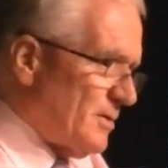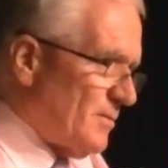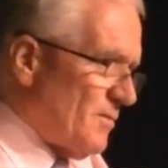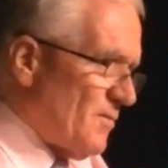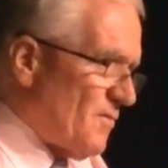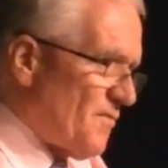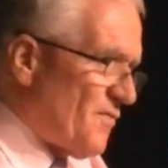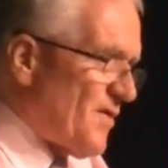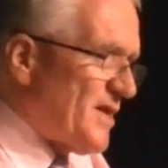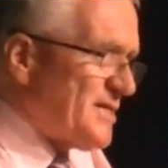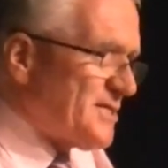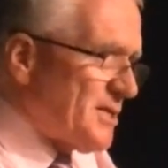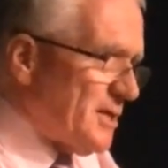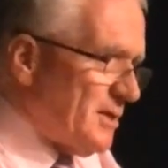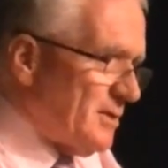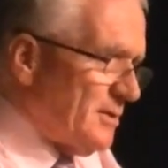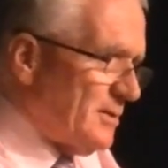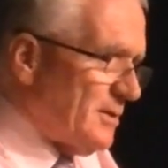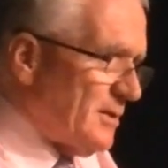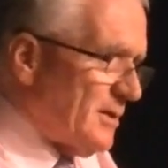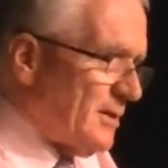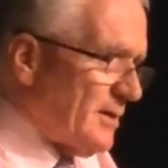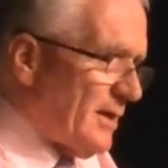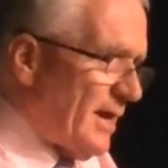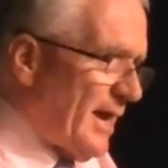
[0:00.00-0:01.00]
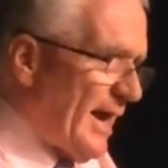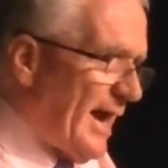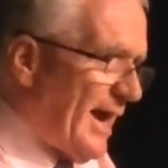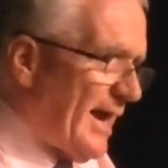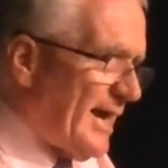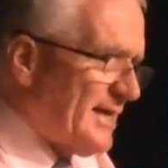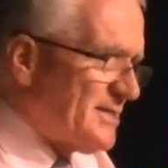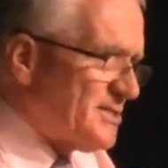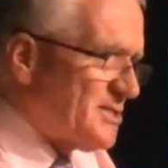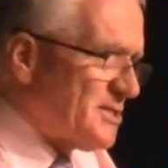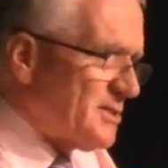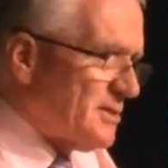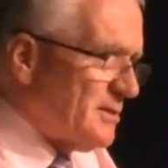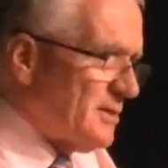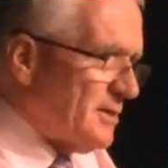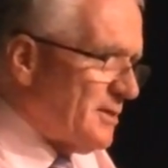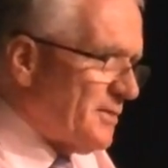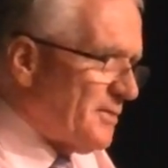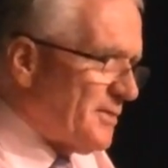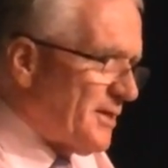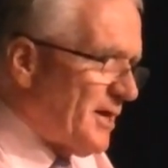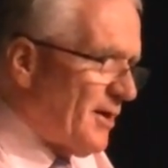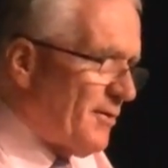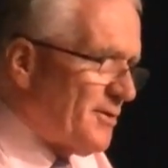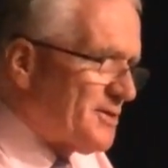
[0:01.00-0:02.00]
fit as
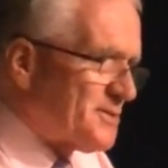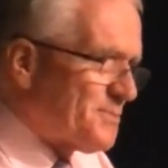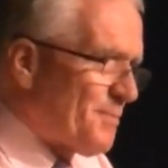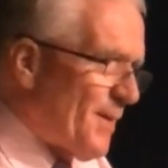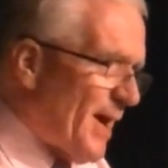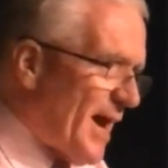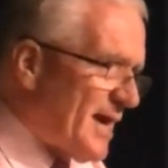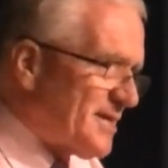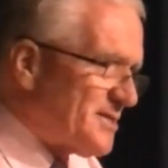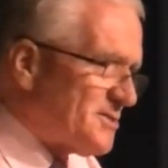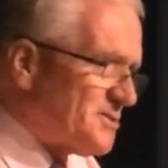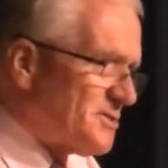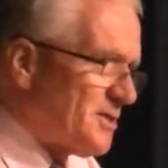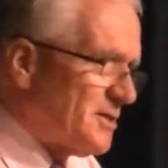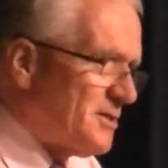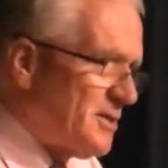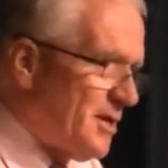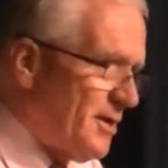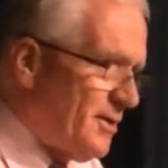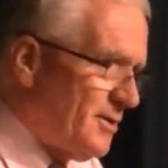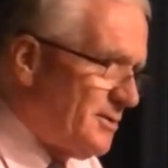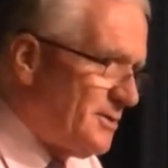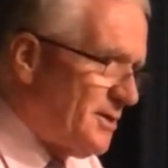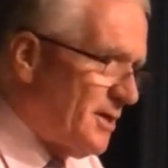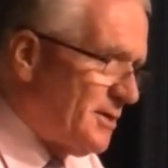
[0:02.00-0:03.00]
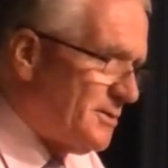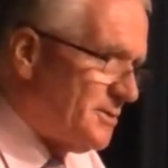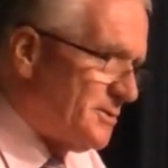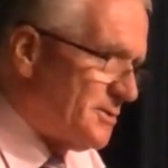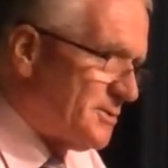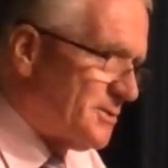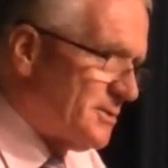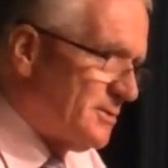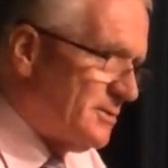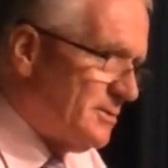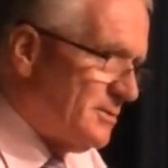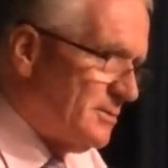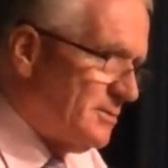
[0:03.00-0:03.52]
they're as bad as the unions.